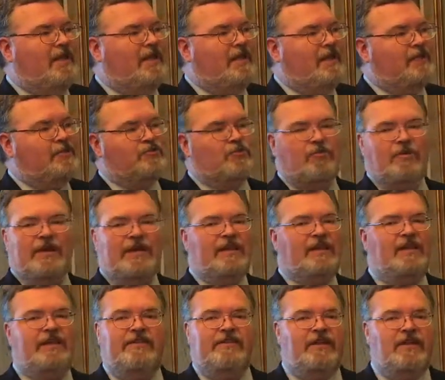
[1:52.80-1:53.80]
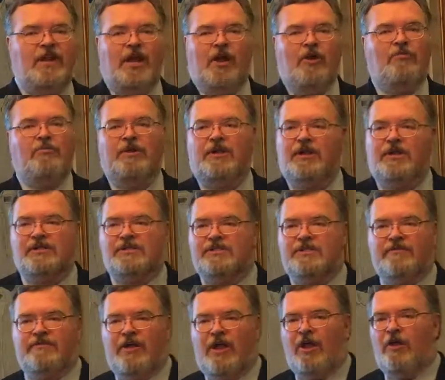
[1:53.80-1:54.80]
is really the noblest
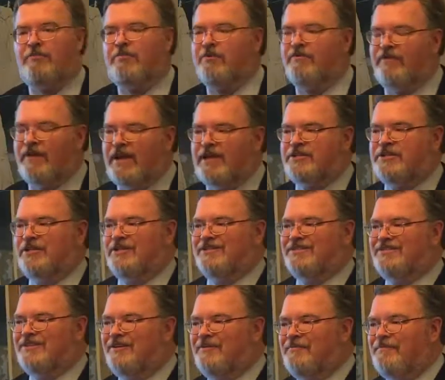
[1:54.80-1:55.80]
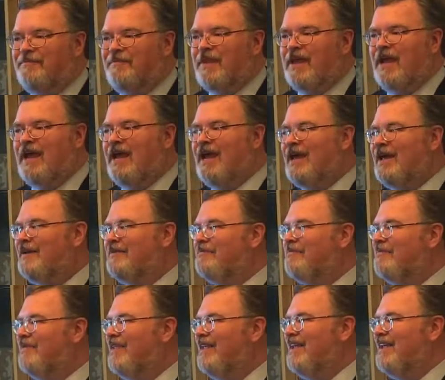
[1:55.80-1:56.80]
of all professions. And
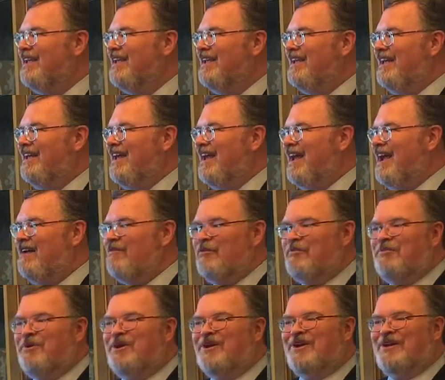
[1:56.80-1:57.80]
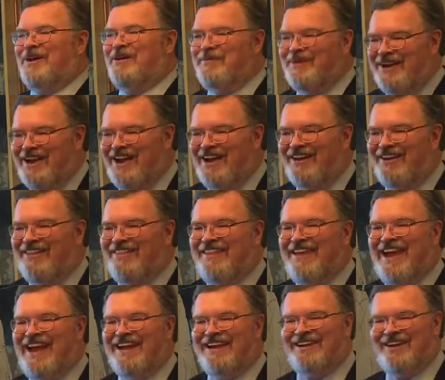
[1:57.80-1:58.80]
I have a book coming out on
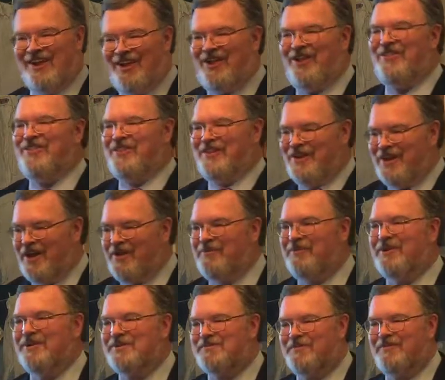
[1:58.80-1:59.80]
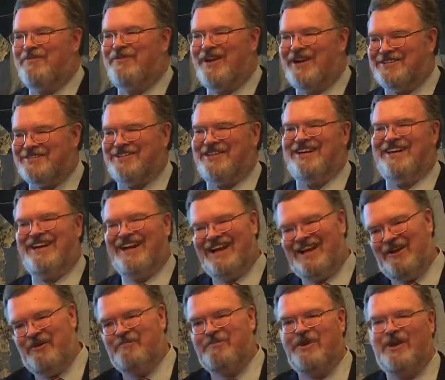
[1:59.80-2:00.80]
that called The Noblest Profession, and I
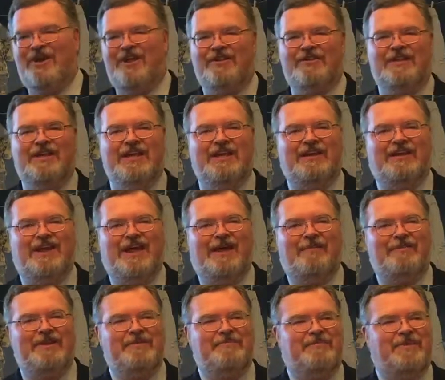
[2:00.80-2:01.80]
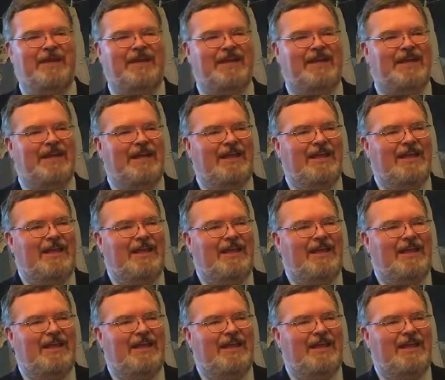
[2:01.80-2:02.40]
hope y'all get a copy. But